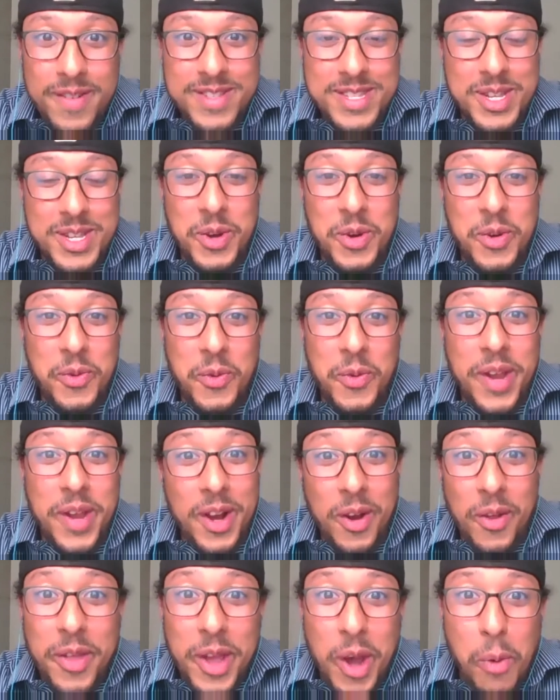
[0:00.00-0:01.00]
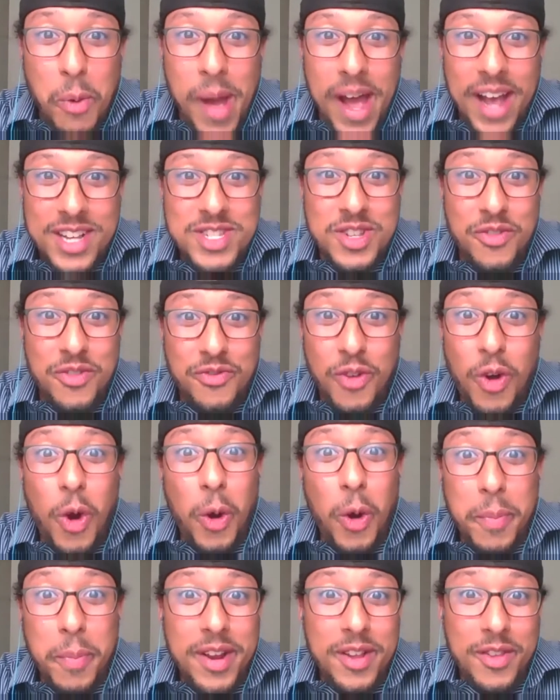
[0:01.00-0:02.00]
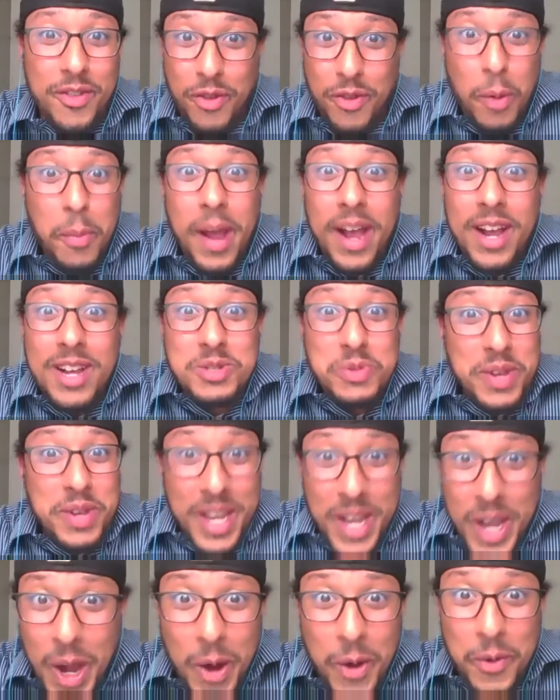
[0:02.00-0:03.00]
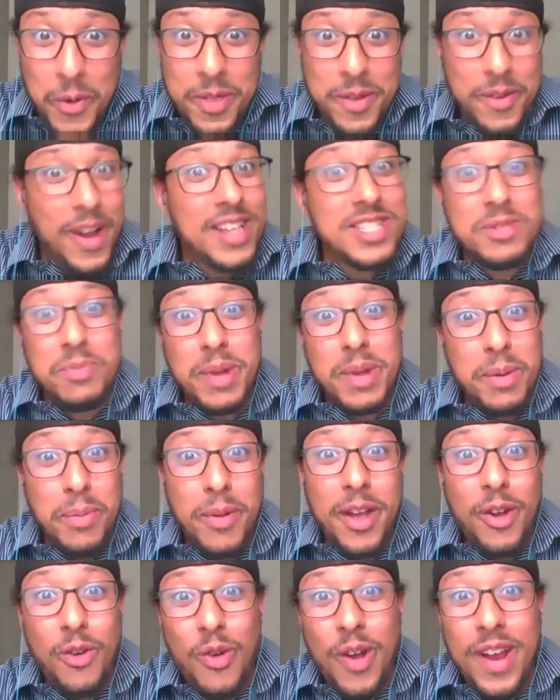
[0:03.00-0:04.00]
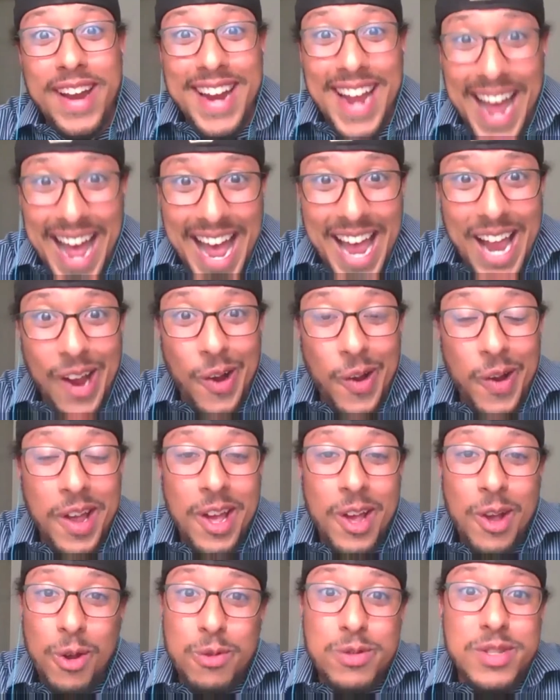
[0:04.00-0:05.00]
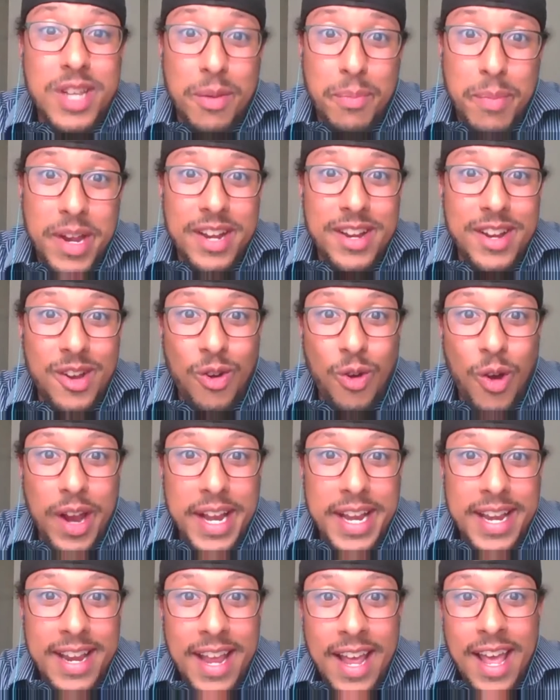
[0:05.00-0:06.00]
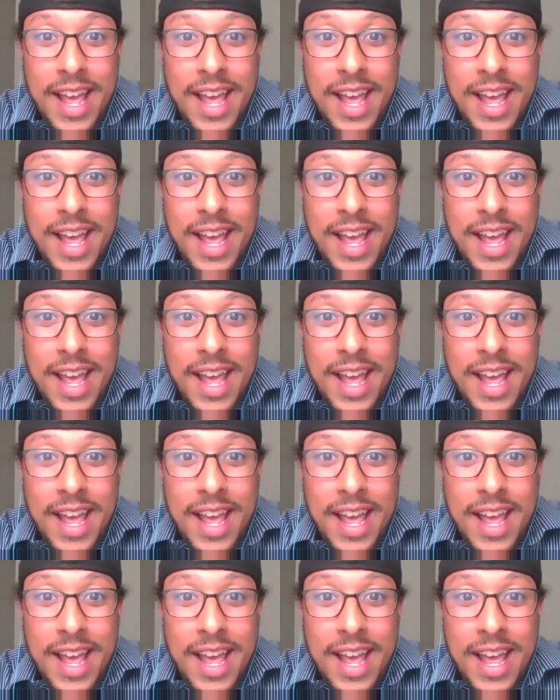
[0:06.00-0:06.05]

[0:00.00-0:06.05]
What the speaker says: so we can only go back so far, but as far back as we can go, there hasn't been a player rated higher who's committed to Creighton.